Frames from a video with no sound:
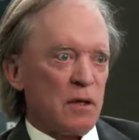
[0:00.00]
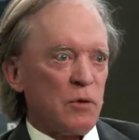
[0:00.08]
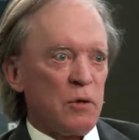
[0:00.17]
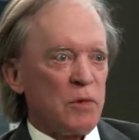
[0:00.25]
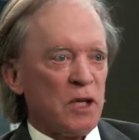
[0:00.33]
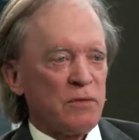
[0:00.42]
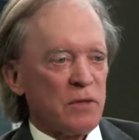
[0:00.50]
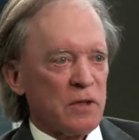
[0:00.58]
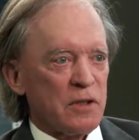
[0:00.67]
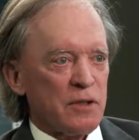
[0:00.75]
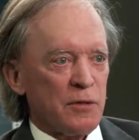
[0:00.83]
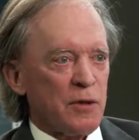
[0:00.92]
We met for
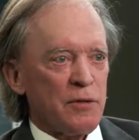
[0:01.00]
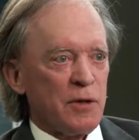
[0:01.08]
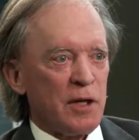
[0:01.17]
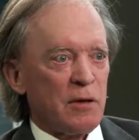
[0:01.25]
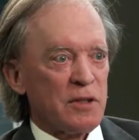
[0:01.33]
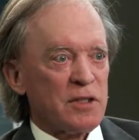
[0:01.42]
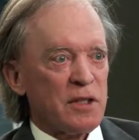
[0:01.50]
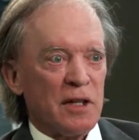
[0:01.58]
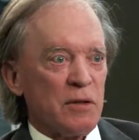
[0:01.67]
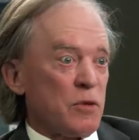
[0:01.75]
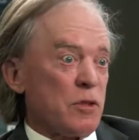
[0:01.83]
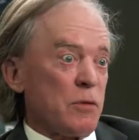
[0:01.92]
2 or 3 hours a
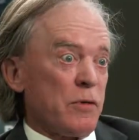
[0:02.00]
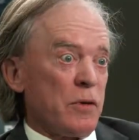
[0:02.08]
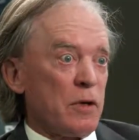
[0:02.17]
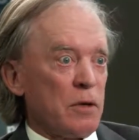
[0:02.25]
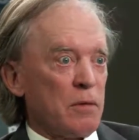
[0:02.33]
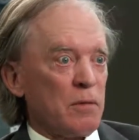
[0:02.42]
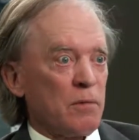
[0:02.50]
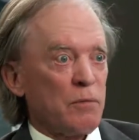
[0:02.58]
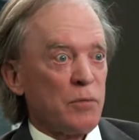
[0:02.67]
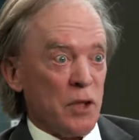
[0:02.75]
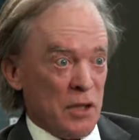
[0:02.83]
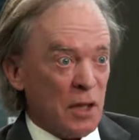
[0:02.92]
day, which were very
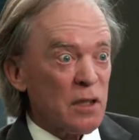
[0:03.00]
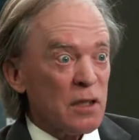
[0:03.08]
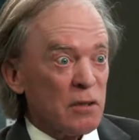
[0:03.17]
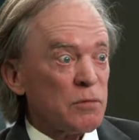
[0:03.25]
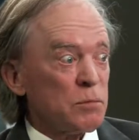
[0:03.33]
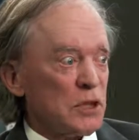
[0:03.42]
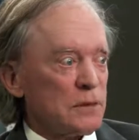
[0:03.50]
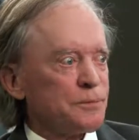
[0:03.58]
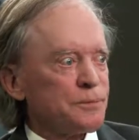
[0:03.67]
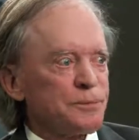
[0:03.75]
productive, but